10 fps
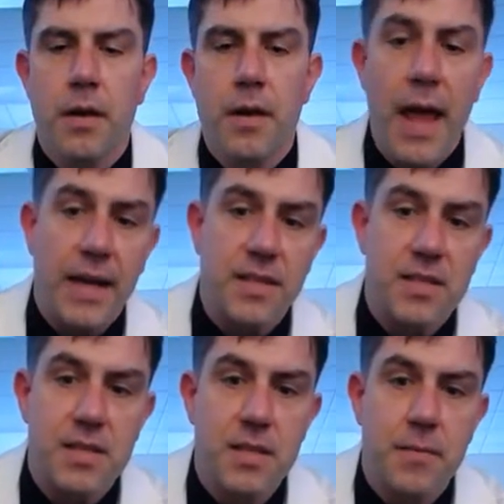
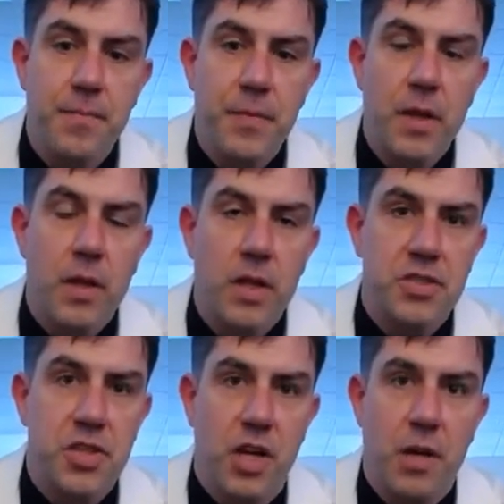Next,
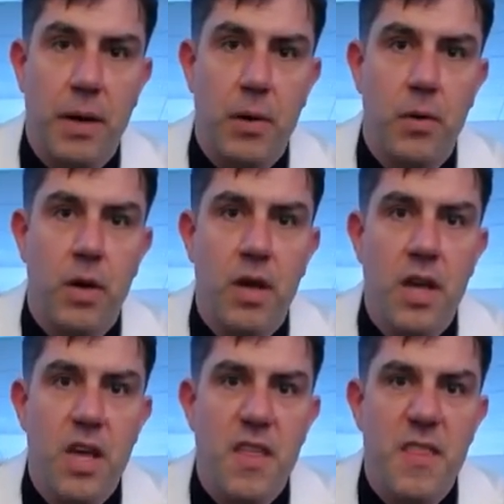let's talk about
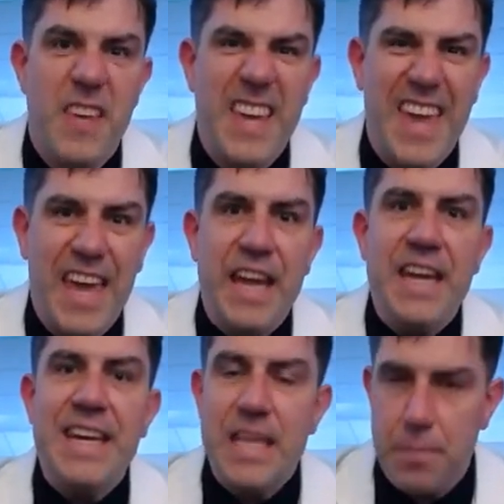the
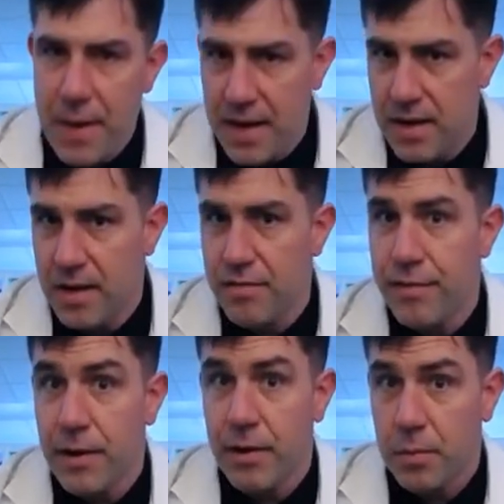independent
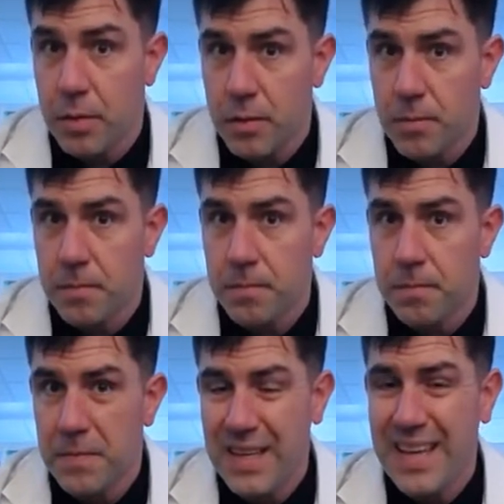variable.
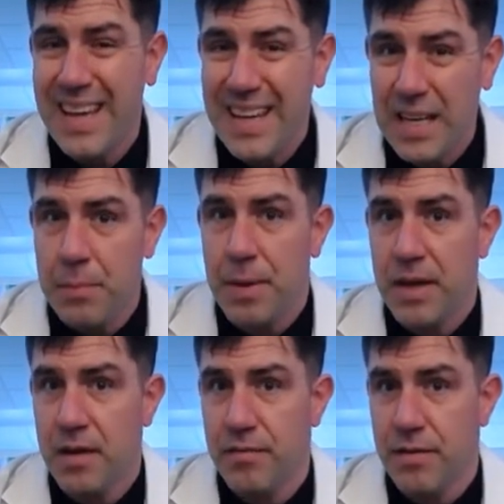The
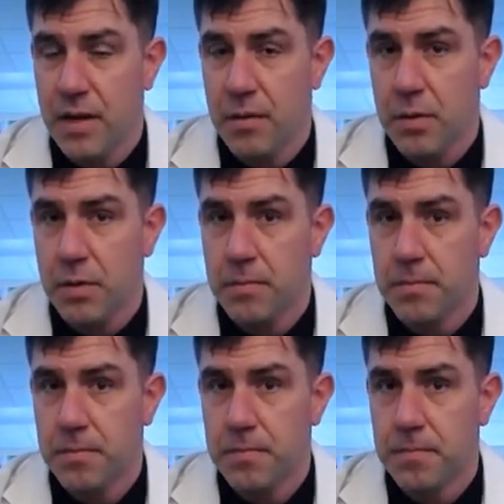independent variable.
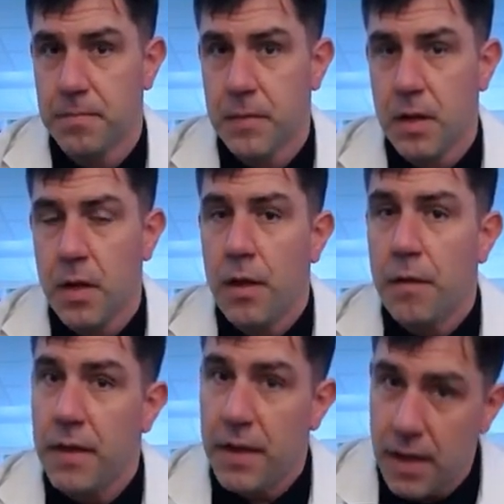
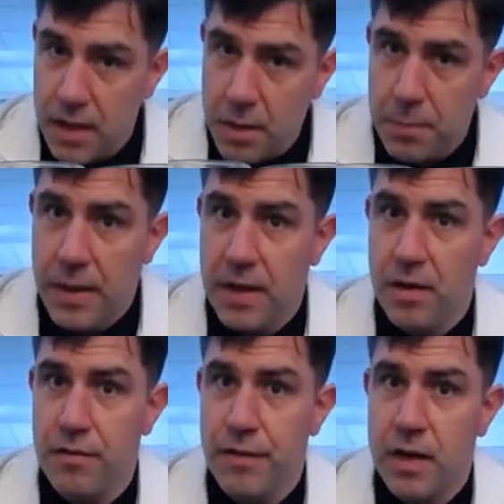The
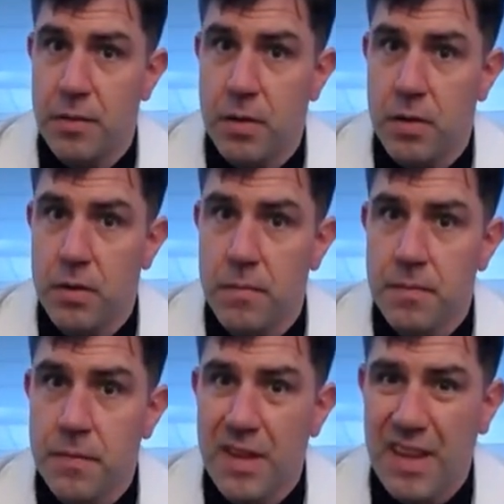independent variable
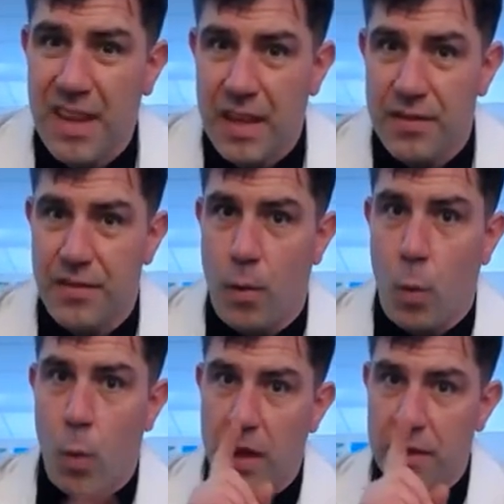is the
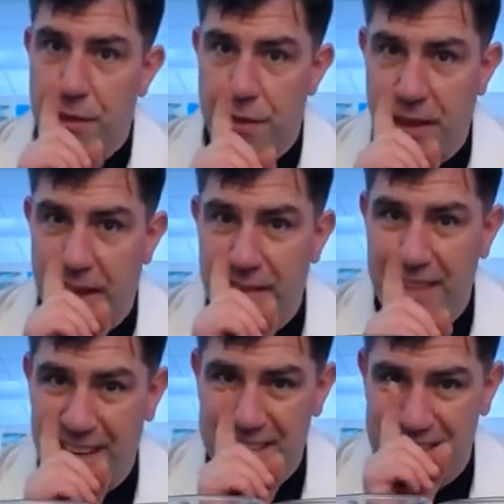one thing
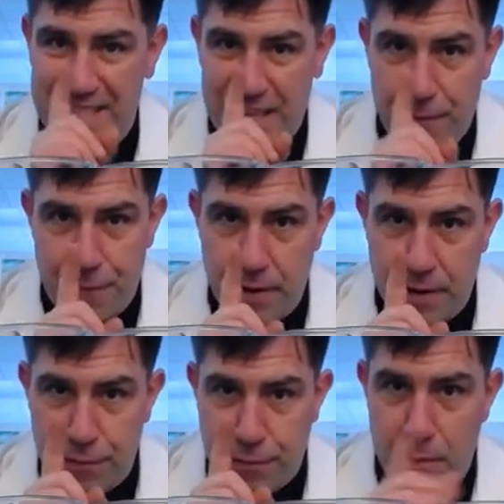that is
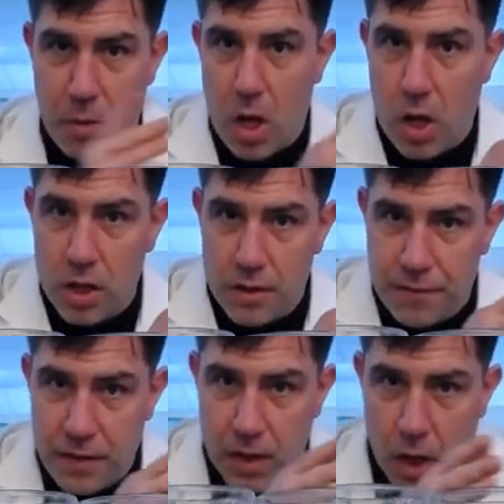different from all of
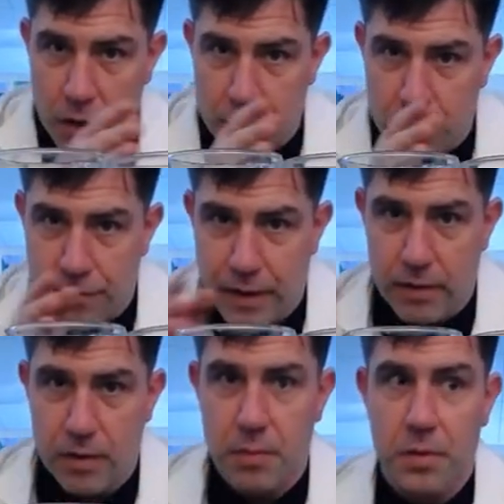the other
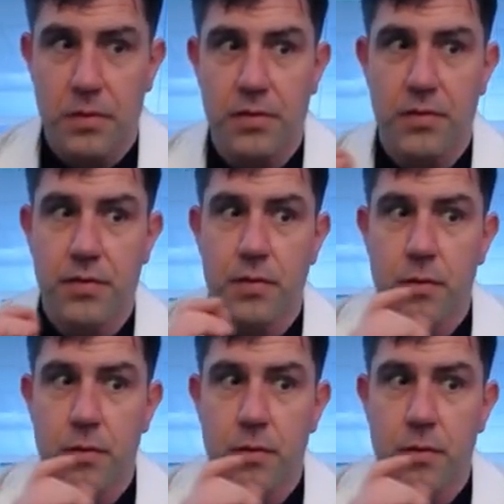variables.